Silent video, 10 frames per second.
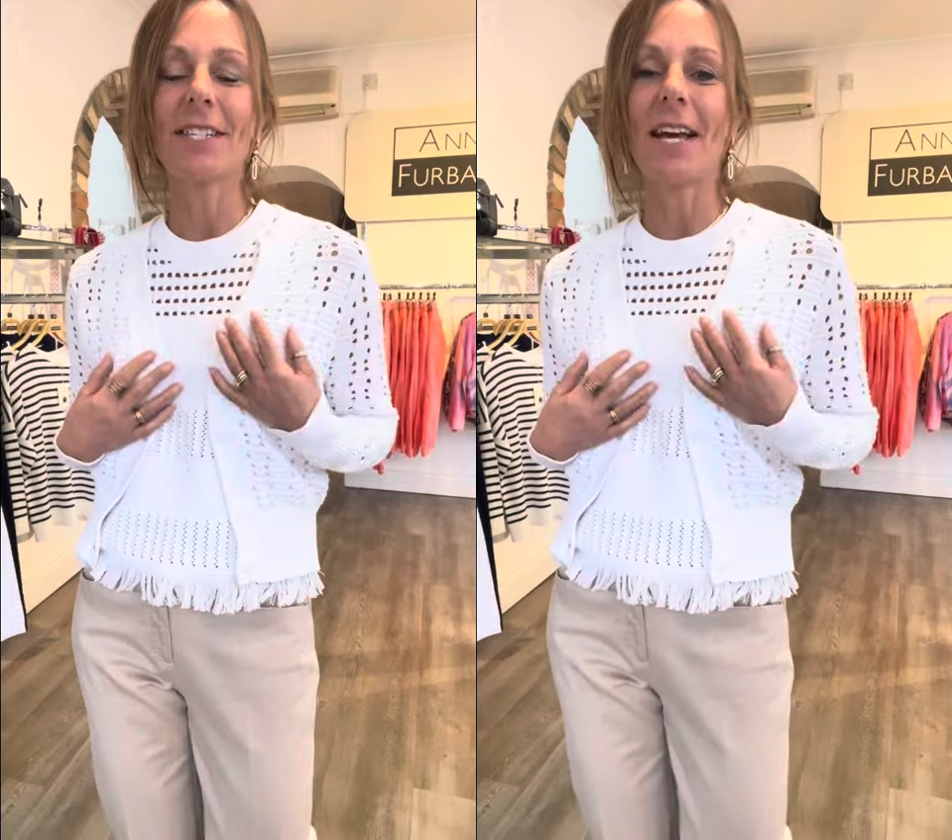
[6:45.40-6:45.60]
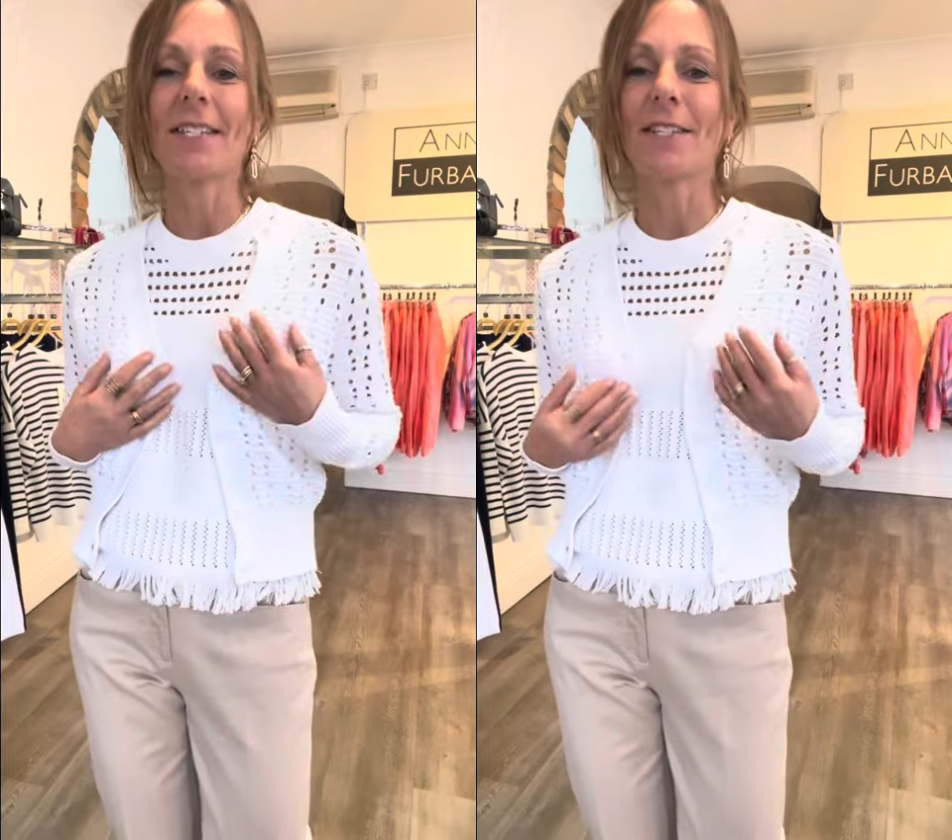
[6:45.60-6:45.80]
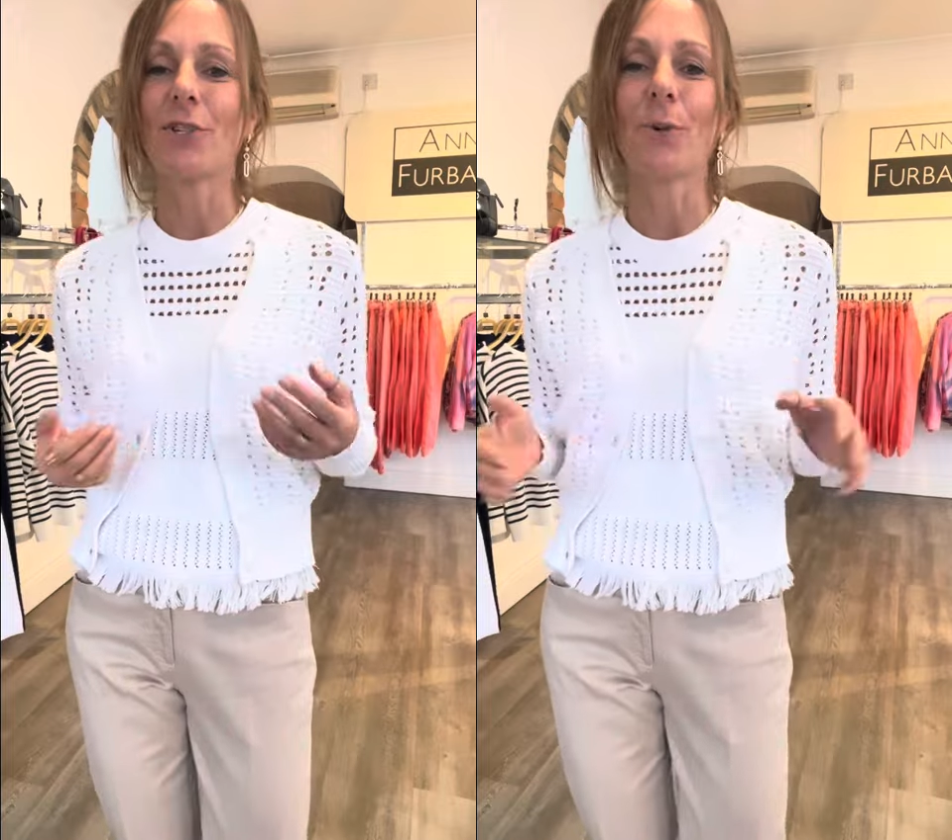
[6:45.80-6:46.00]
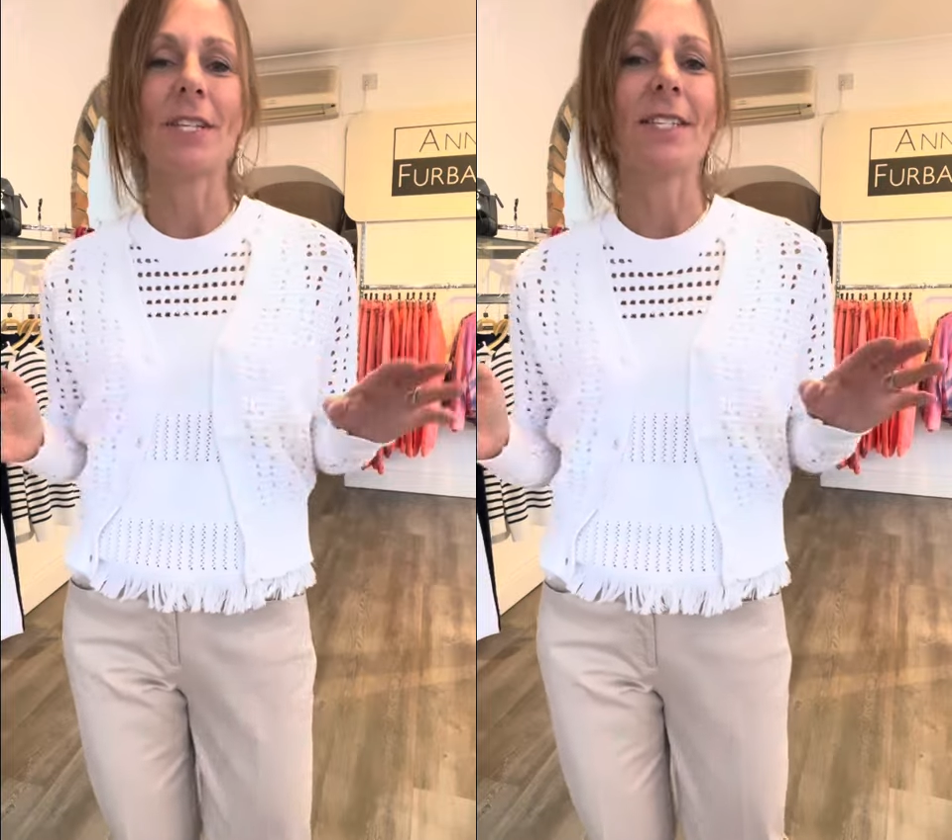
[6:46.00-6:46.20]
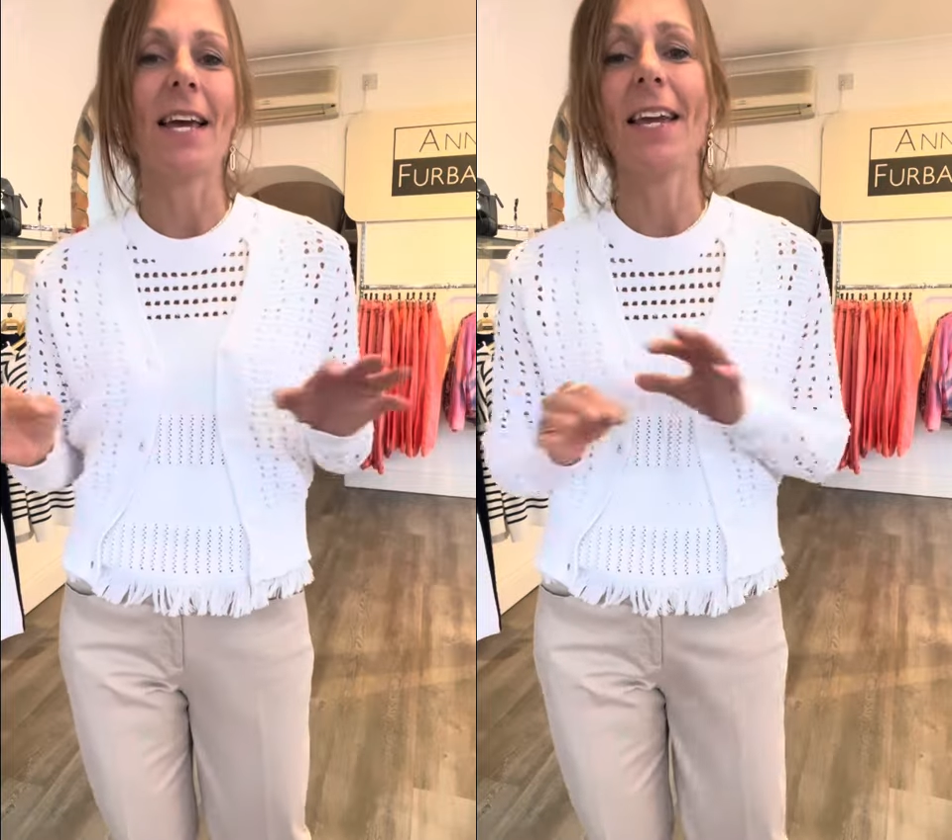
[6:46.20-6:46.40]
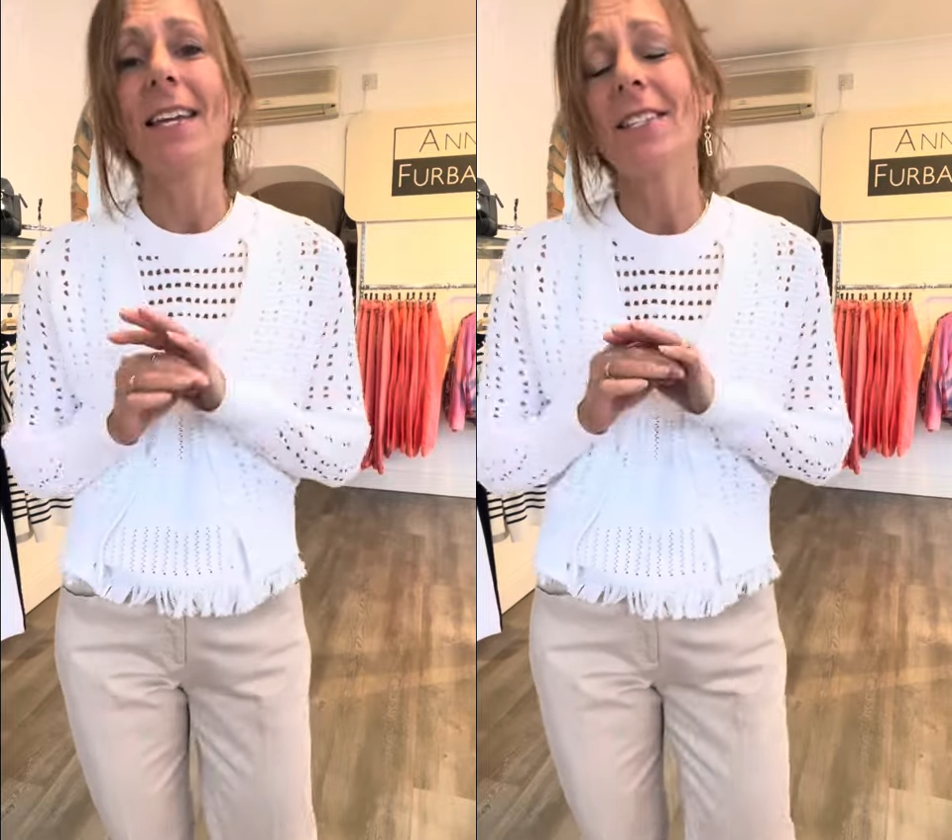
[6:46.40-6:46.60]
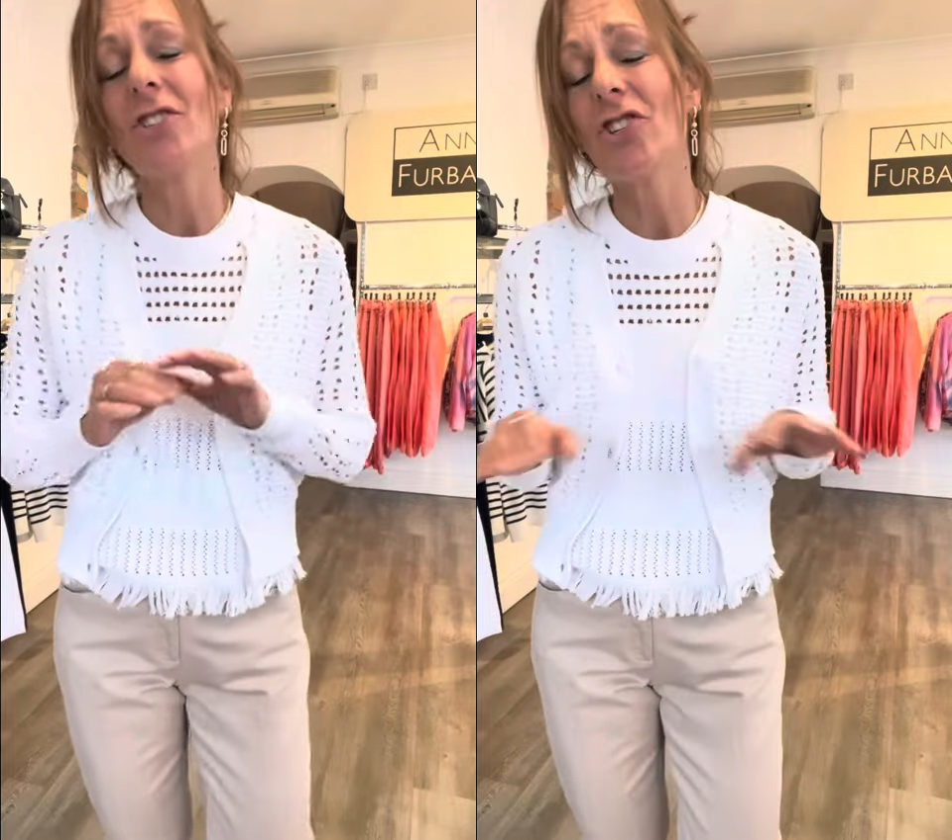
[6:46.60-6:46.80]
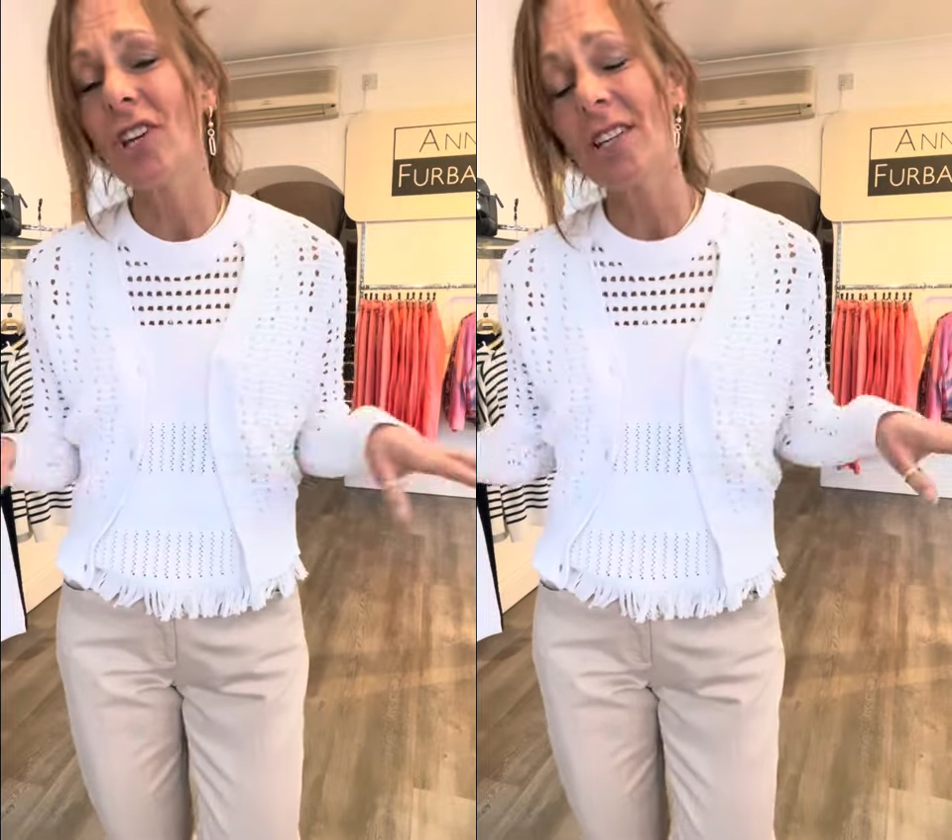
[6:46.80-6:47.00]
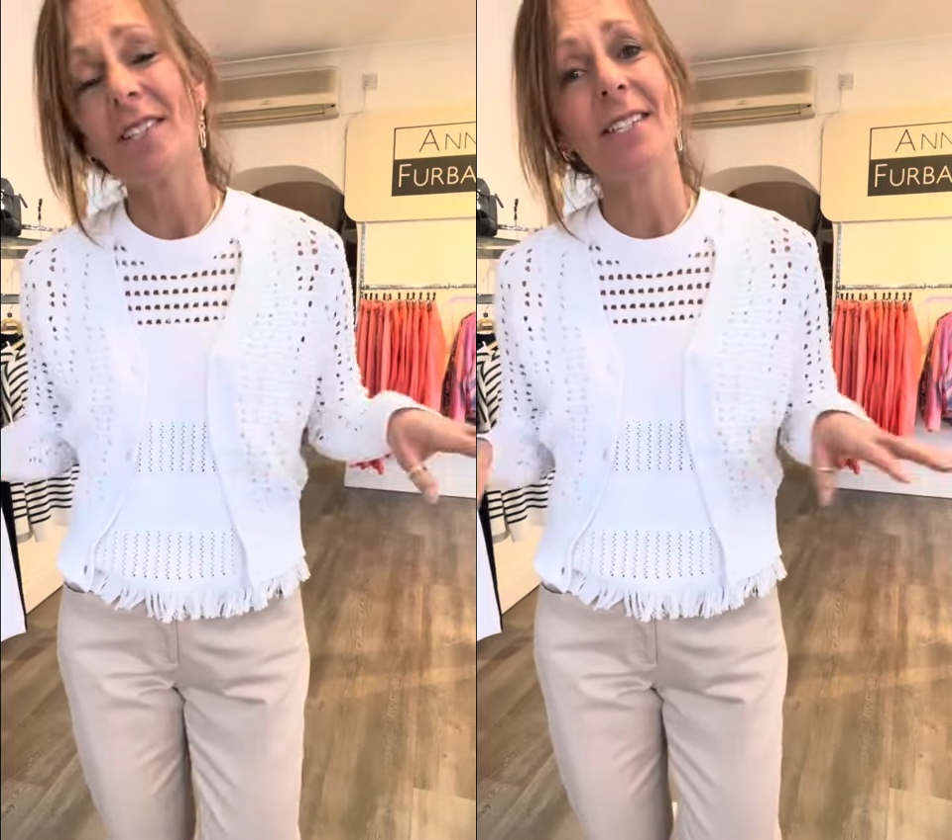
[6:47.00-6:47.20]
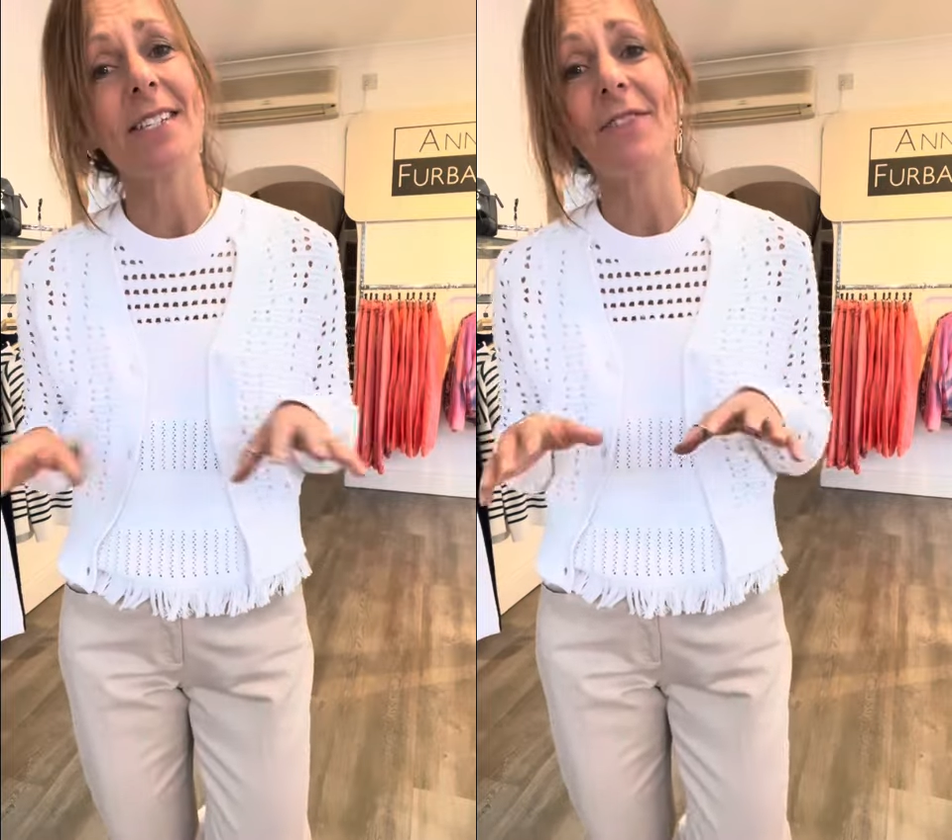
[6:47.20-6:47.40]
as the twin set. It's
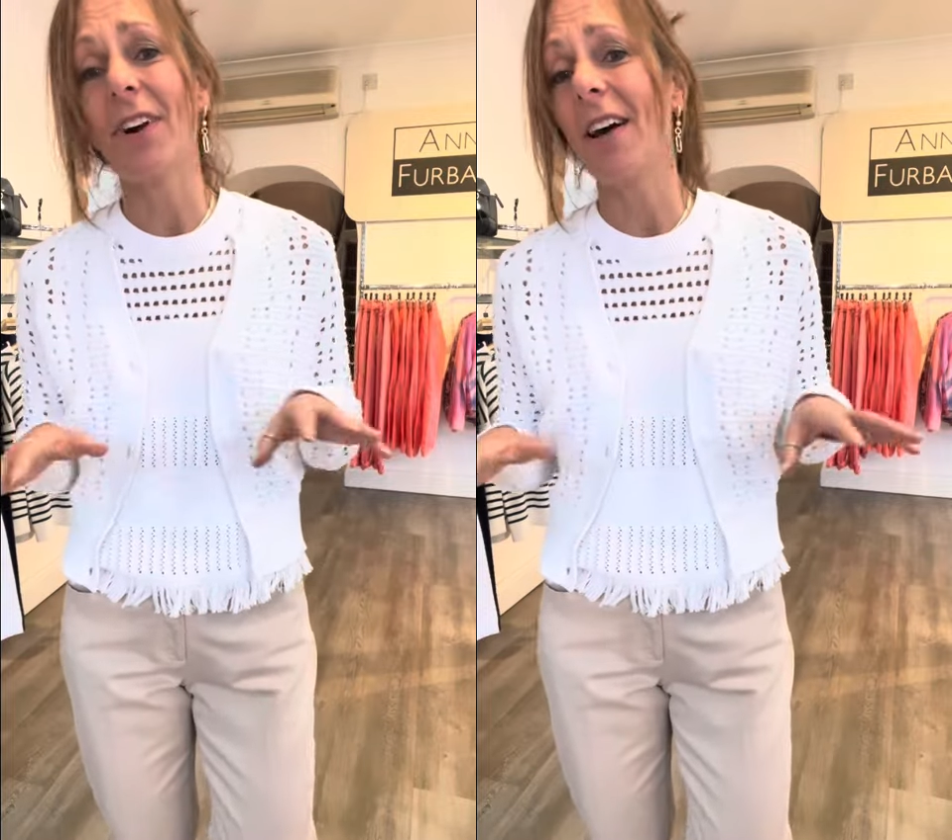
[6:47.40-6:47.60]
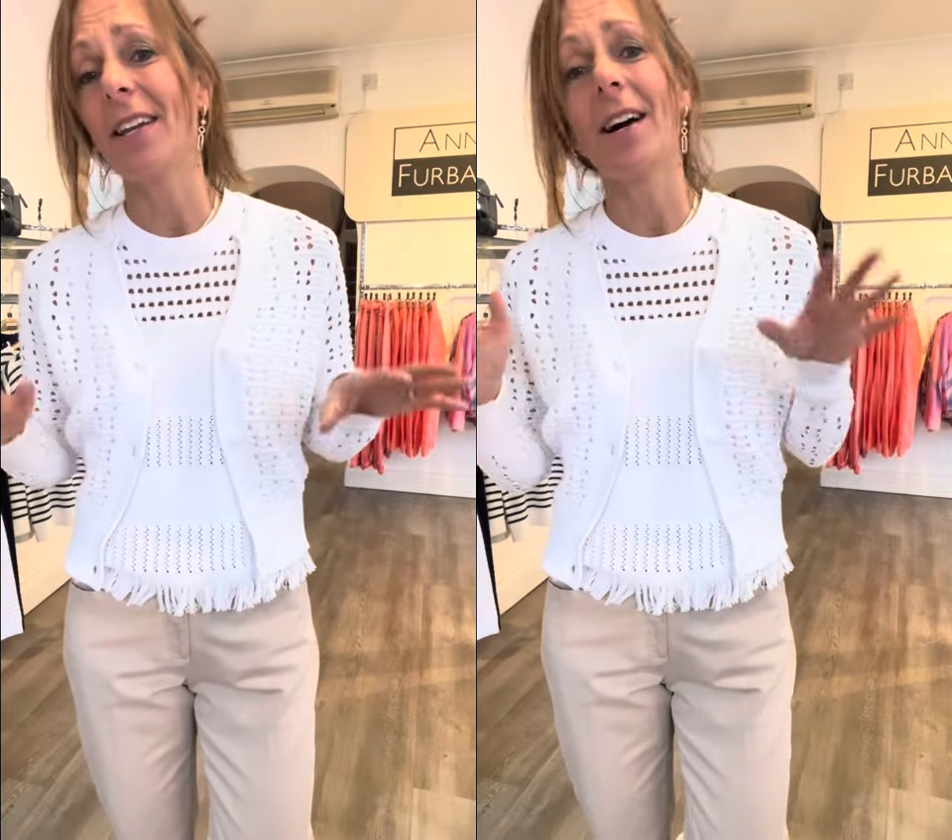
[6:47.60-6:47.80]
just a divine,